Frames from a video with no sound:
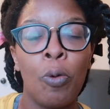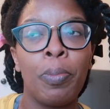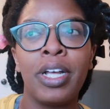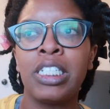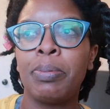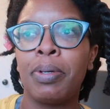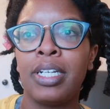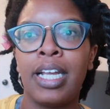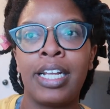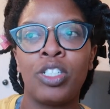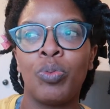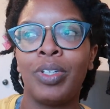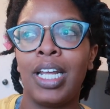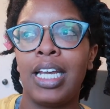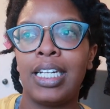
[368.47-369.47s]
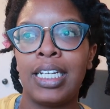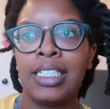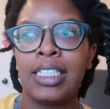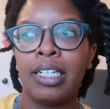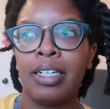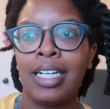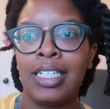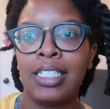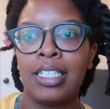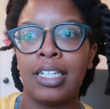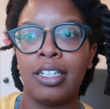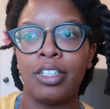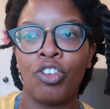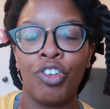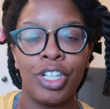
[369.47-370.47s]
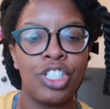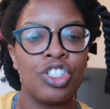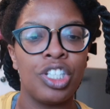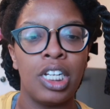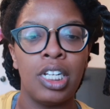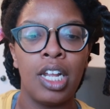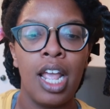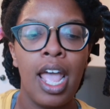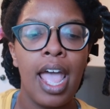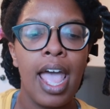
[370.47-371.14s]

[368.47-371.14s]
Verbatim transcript: buzzfeed Antoinette is a is a christian